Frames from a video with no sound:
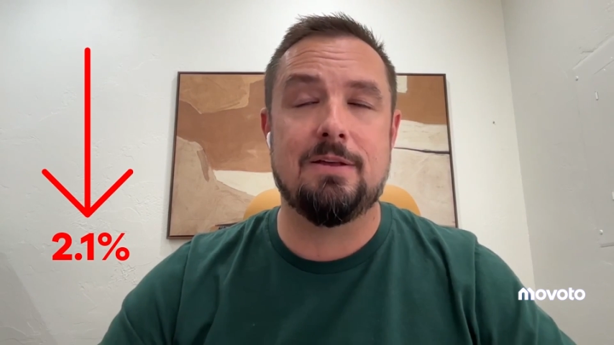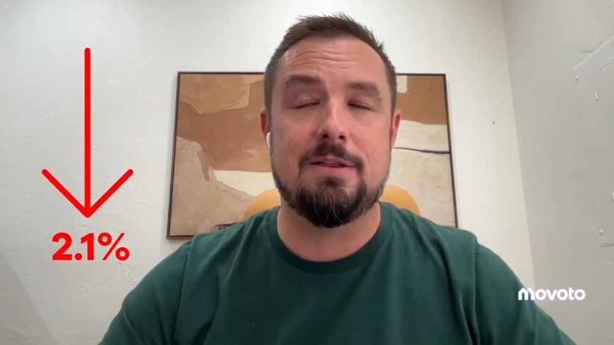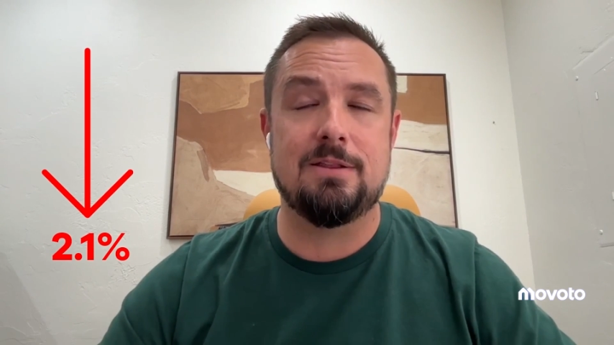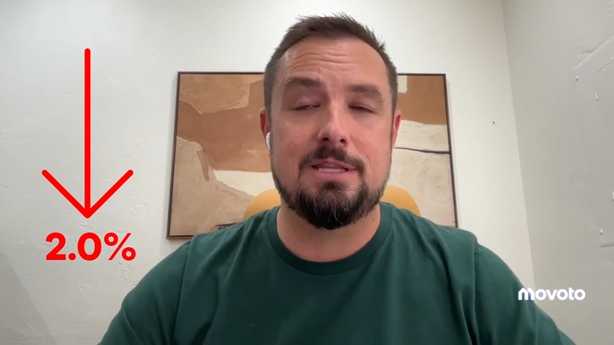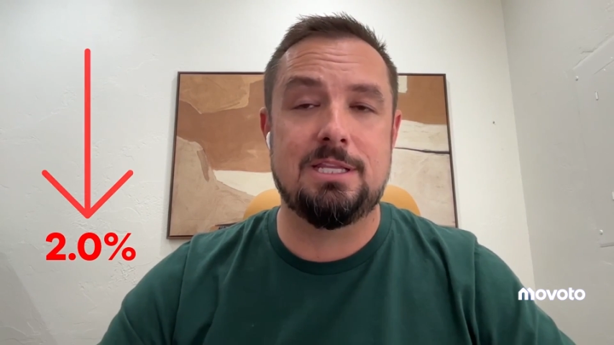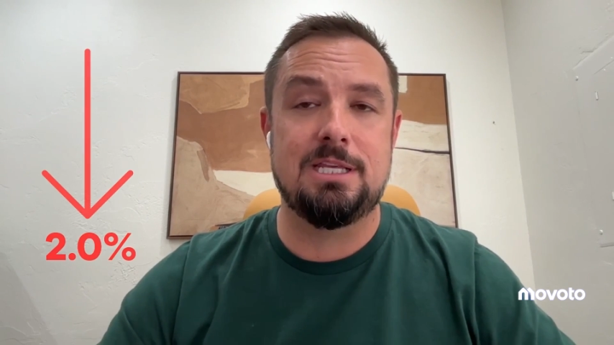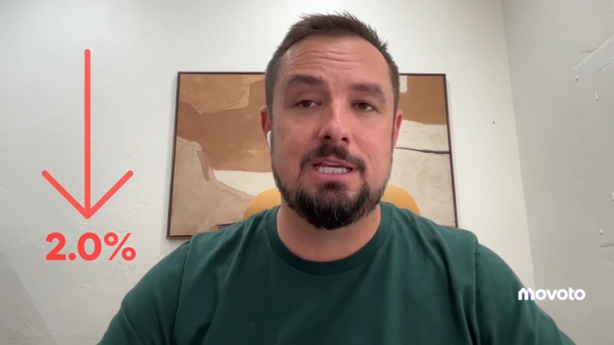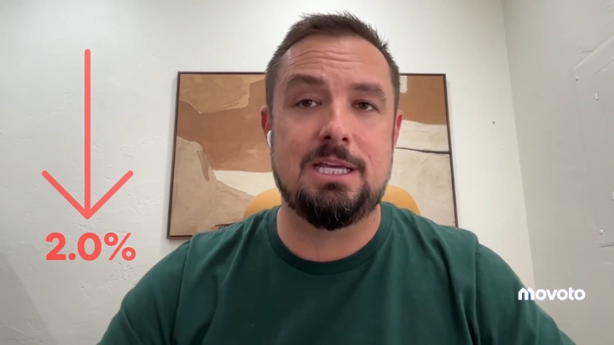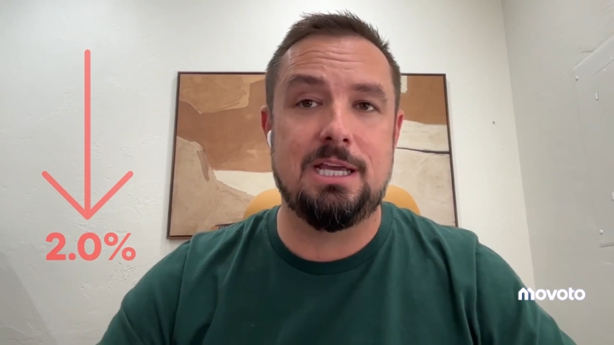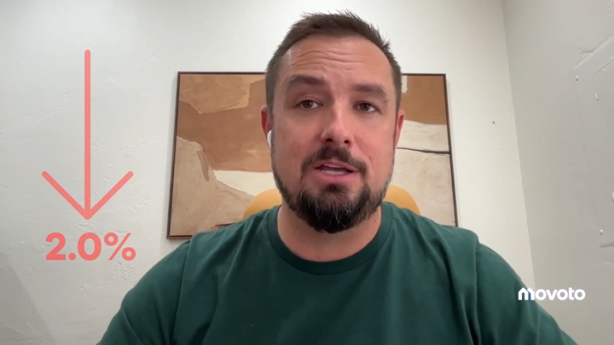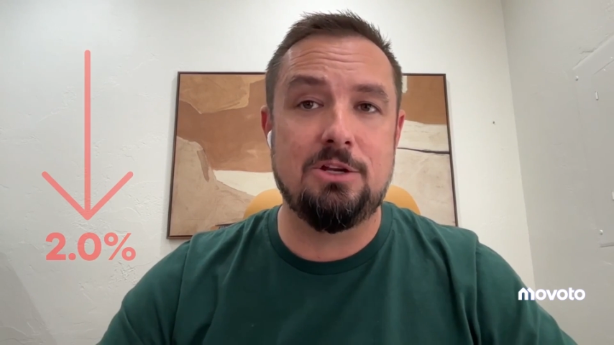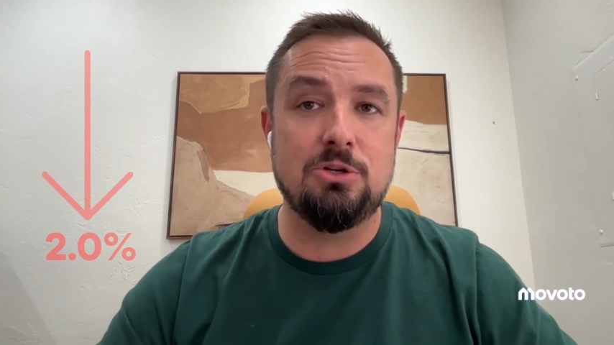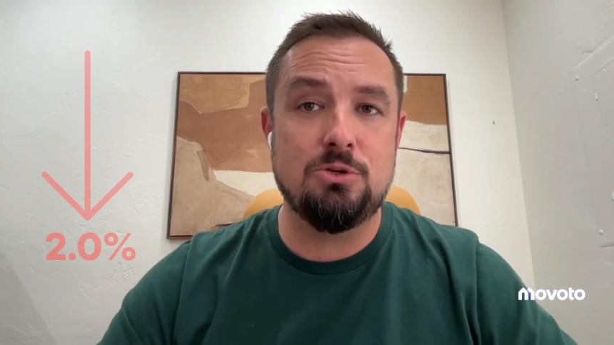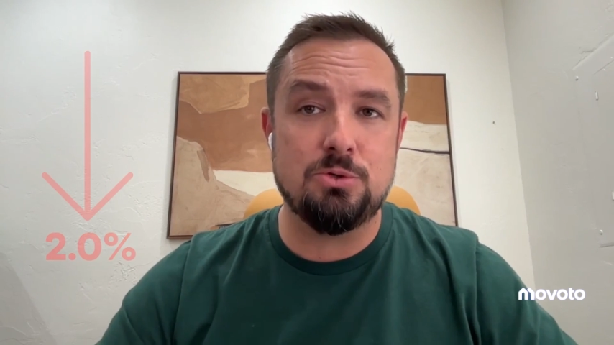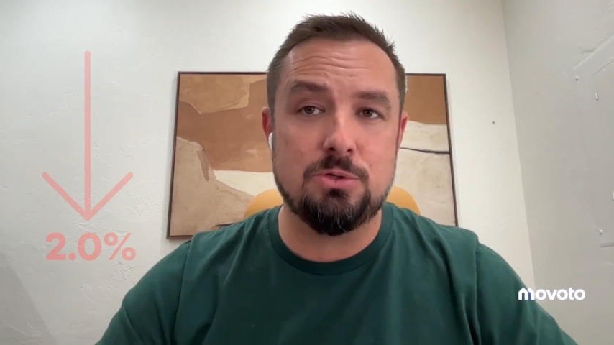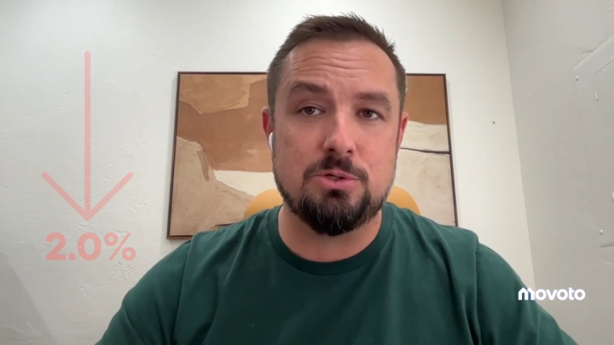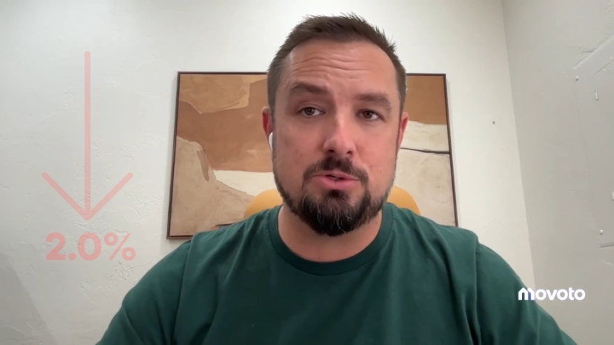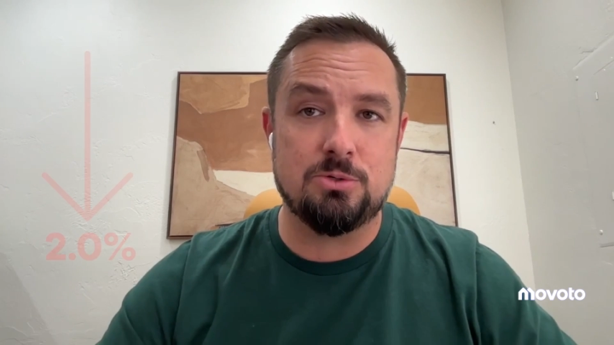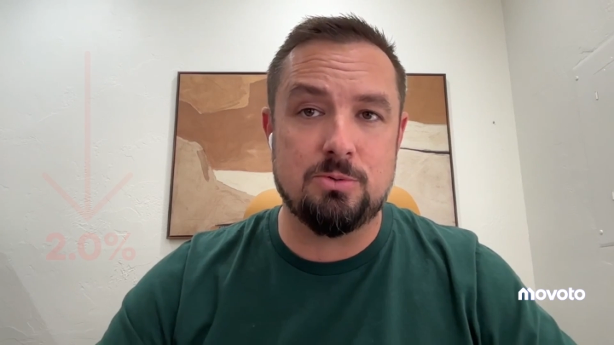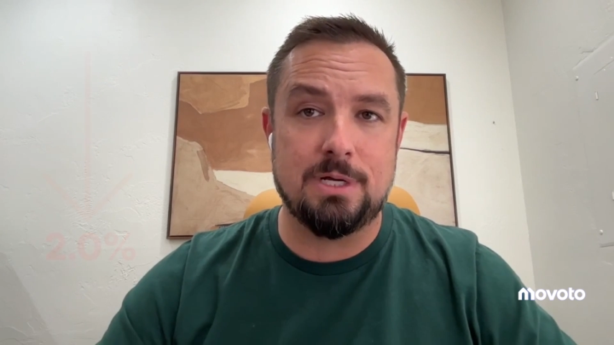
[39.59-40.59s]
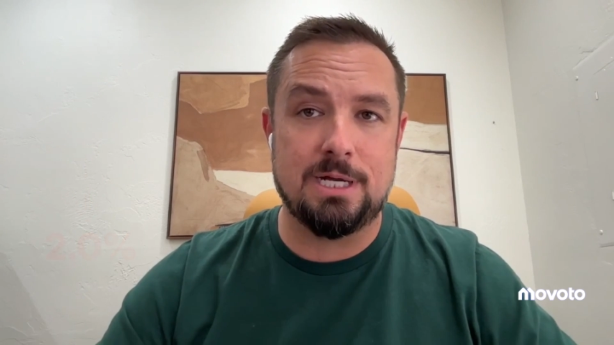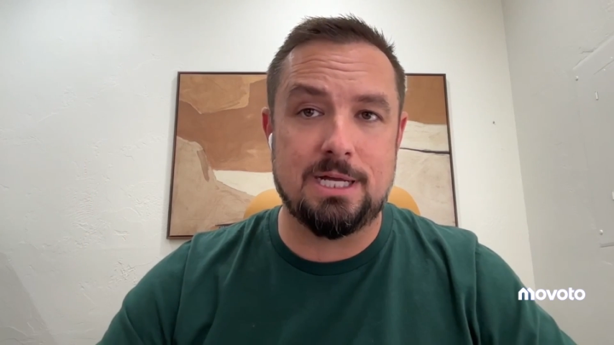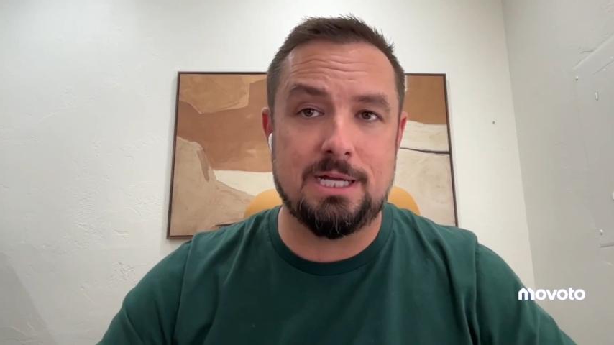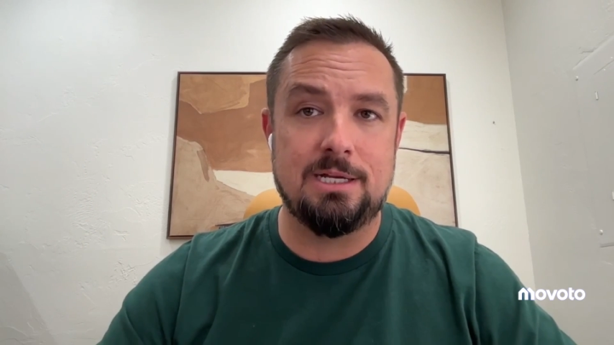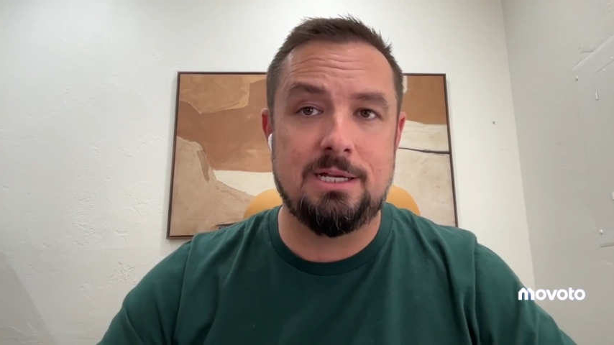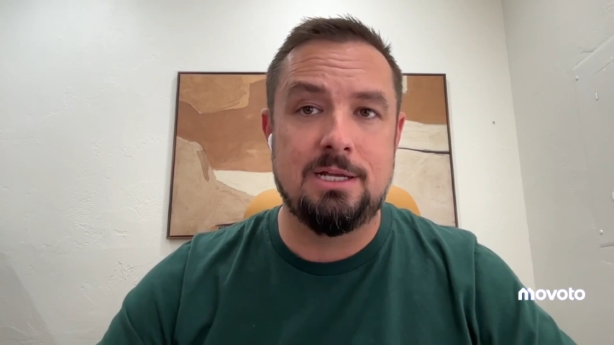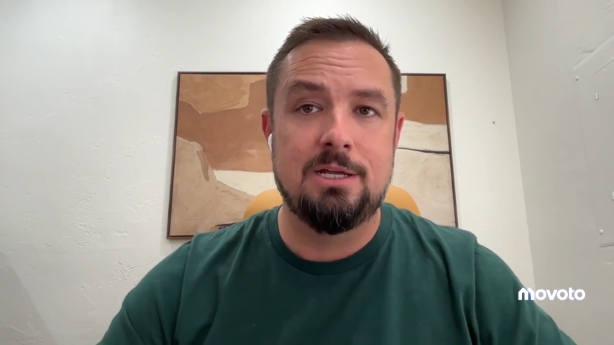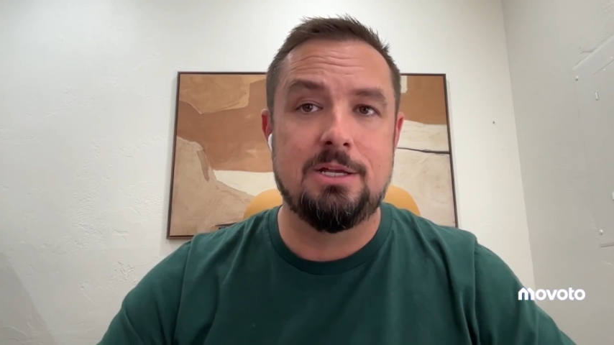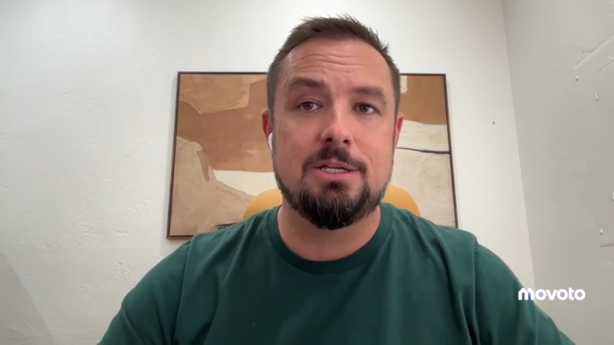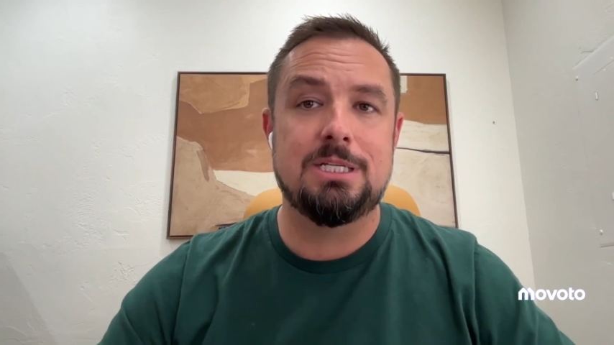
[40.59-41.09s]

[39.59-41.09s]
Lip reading: the interest rate